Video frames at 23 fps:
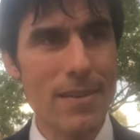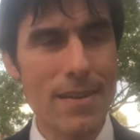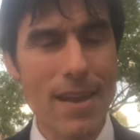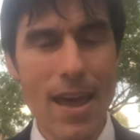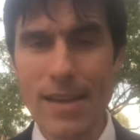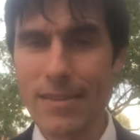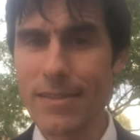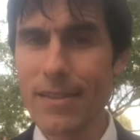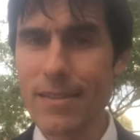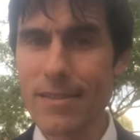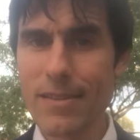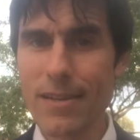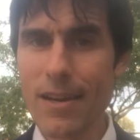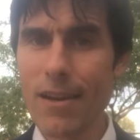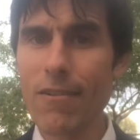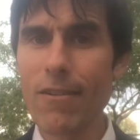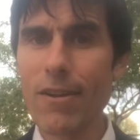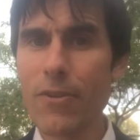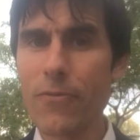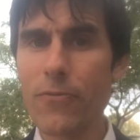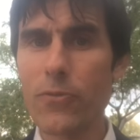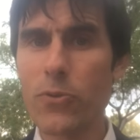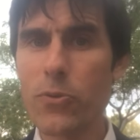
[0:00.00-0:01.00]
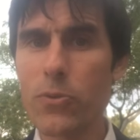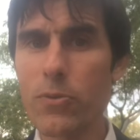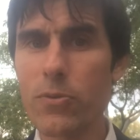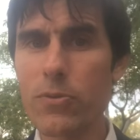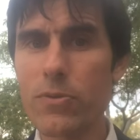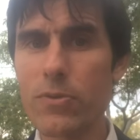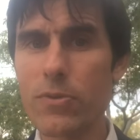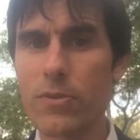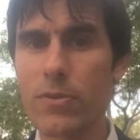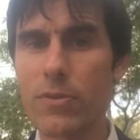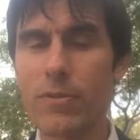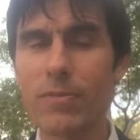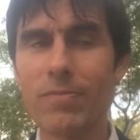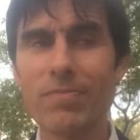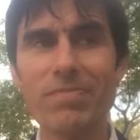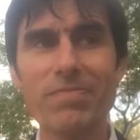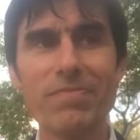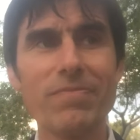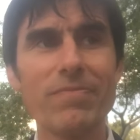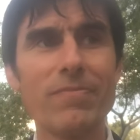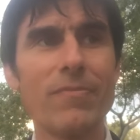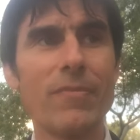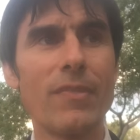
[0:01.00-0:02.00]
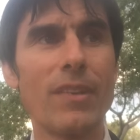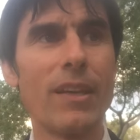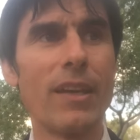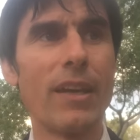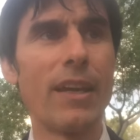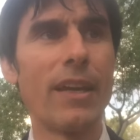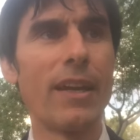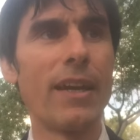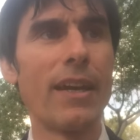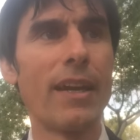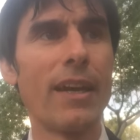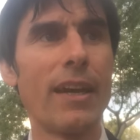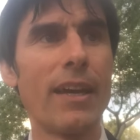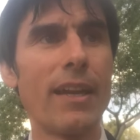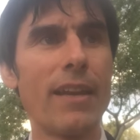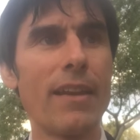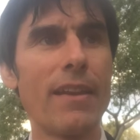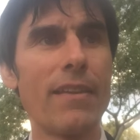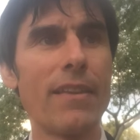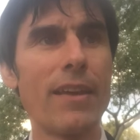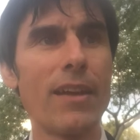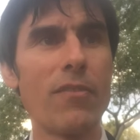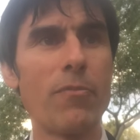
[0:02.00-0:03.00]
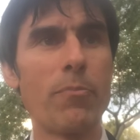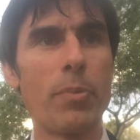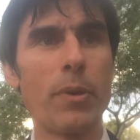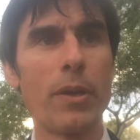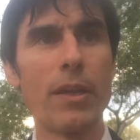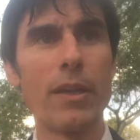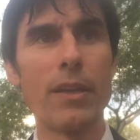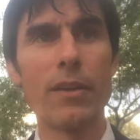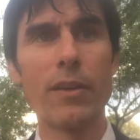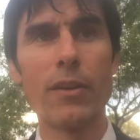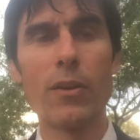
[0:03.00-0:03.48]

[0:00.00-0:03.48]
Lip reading: necessary foods. And they've been,